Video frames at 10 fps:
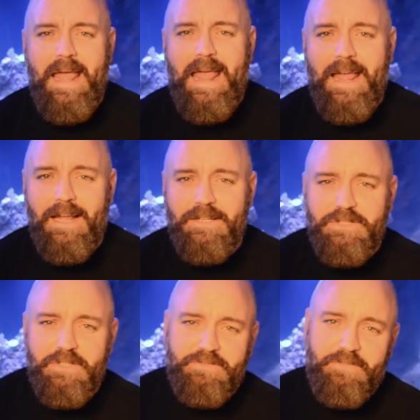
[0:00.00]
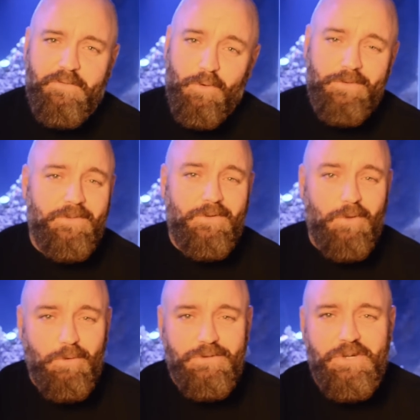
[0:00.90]
and just full
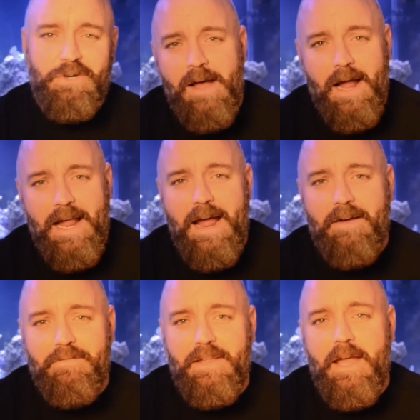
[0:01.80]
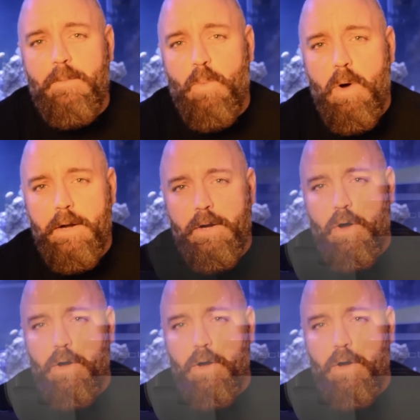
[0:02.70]
disclosure, I have the M1